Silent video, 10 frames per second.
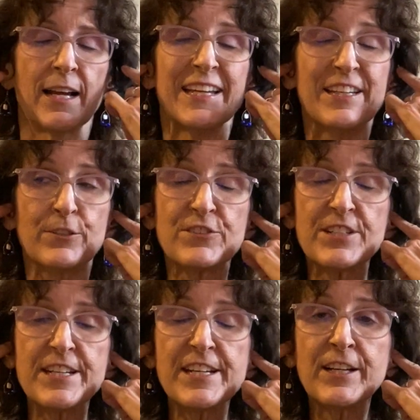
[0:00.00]
ears
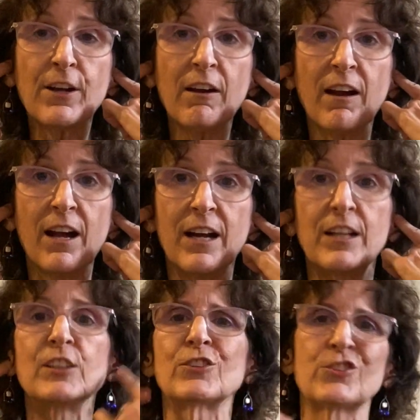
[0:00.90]
to hear,
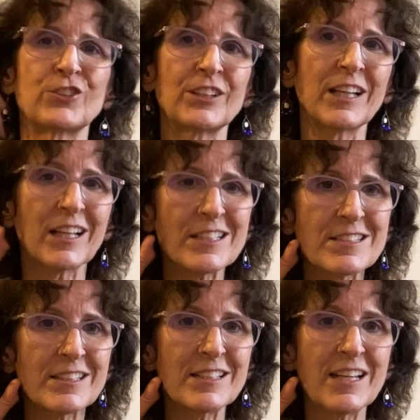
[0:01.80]
should
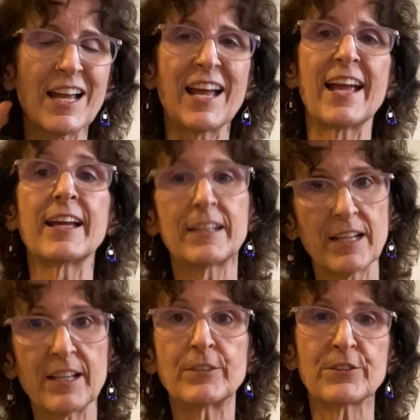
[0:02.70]
listen and
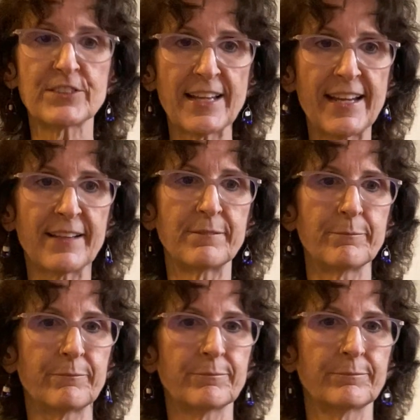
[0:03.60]
understand.
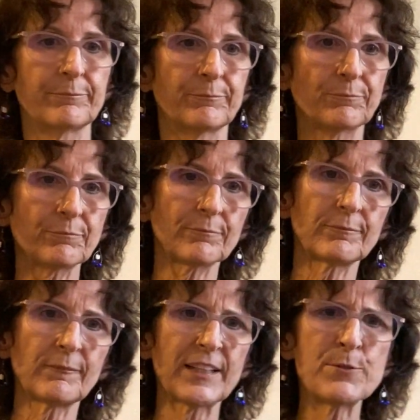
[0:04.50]

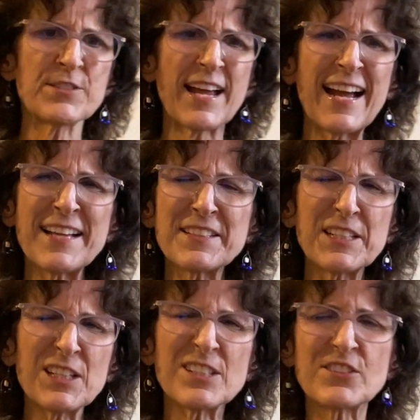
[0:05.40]
He was
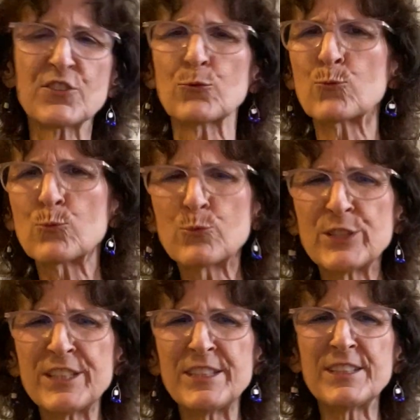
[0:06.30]
asking us to
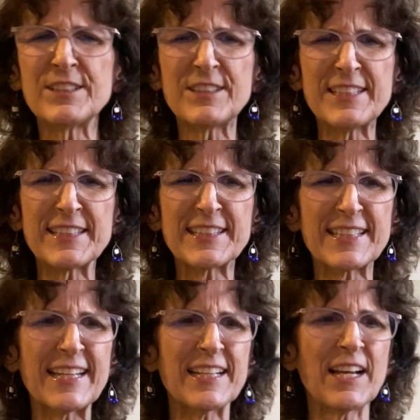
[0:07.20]
really
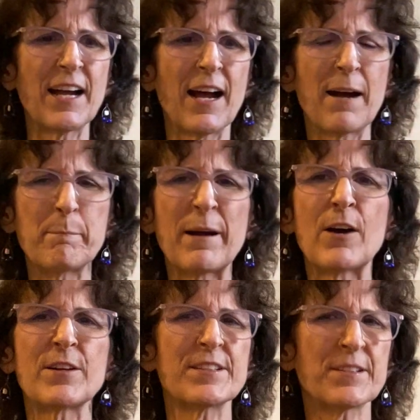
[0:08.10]
think
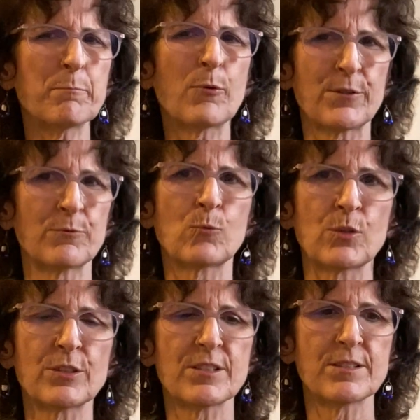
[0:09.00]
about his important
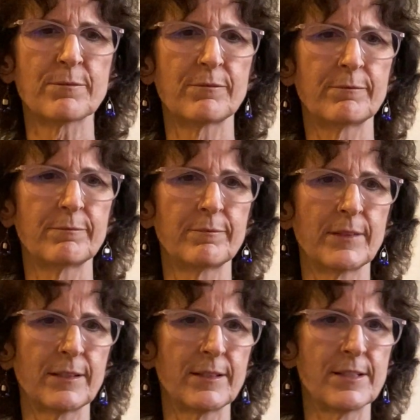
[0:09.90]
words.
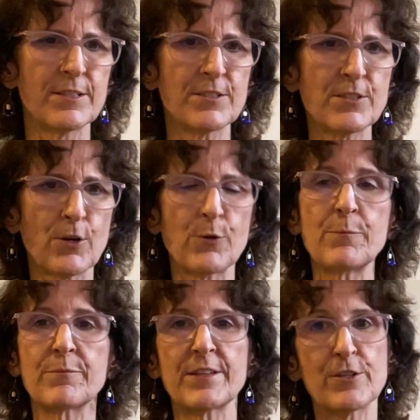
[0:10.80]
So,
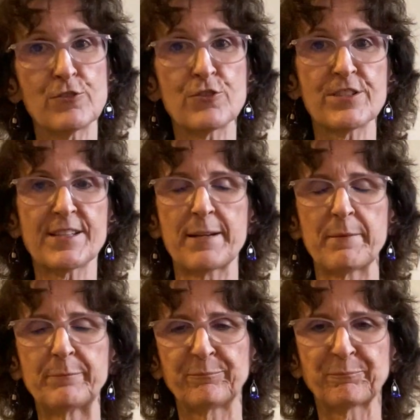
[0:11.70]
here's your
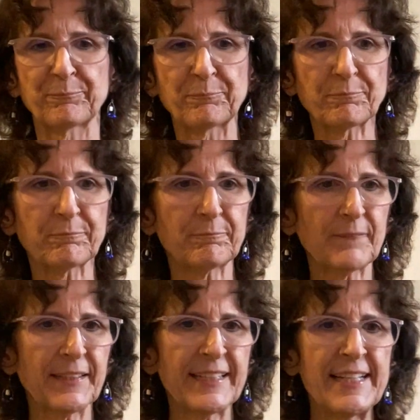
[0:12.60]
assignment,
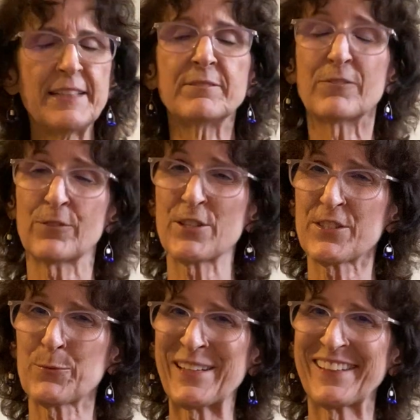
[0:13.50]
okay, for
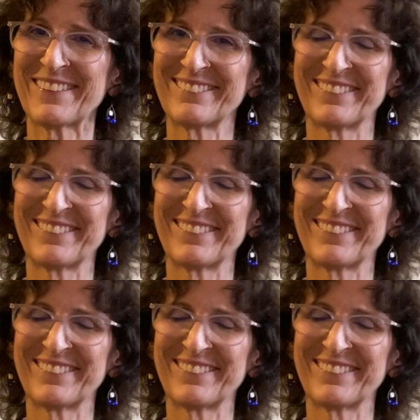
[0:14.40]
this week.